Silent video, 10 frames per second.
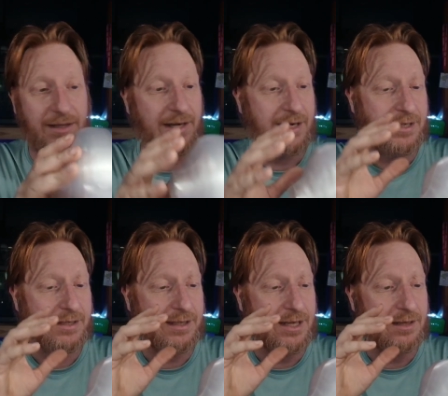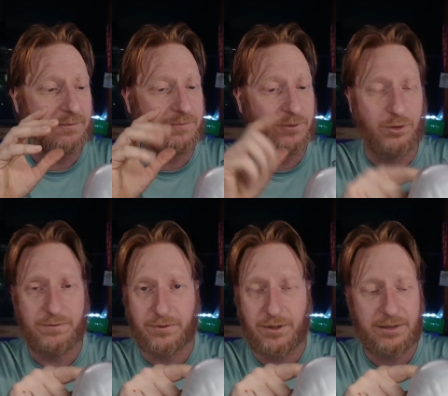I need to get fuel
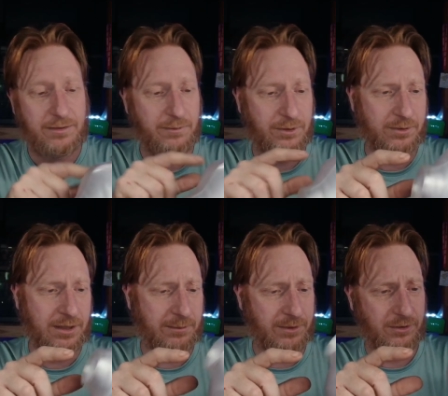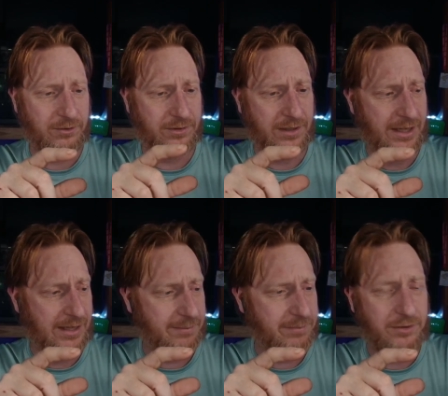for it, which we're going to use
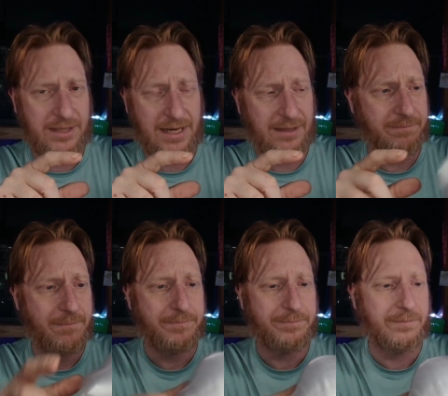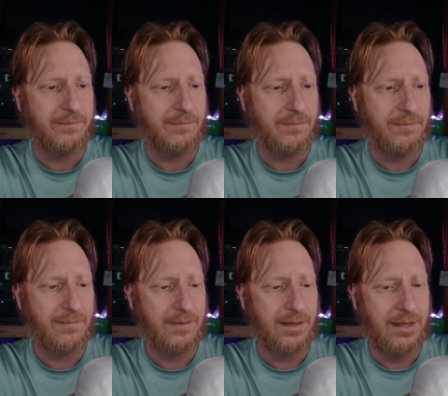butane,
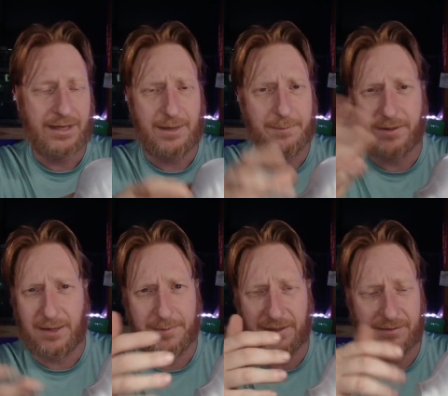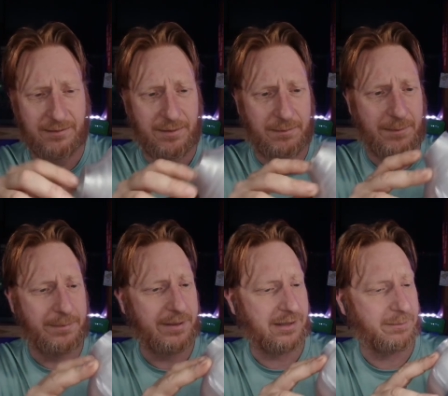and I'll pick
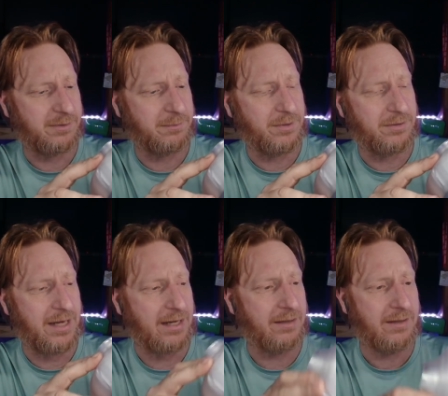up some butane.